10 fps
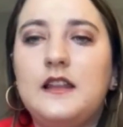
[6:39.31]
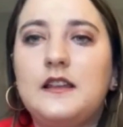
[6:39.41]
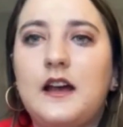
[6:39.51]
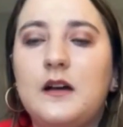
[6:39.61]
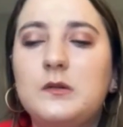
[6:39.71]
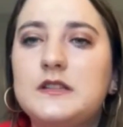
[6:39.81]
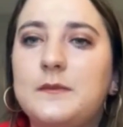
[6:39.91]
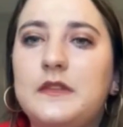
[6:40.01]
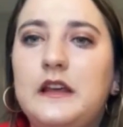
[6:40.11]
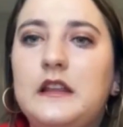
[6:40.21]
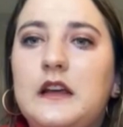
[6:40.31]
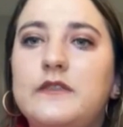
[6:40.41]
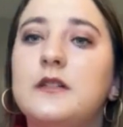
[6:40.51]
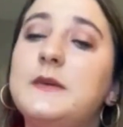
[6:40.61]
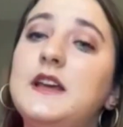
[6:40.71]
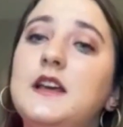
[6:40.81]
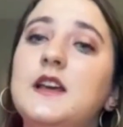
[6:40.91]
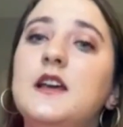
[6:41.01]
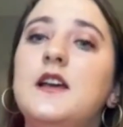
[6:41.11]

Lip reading: And that was something that for me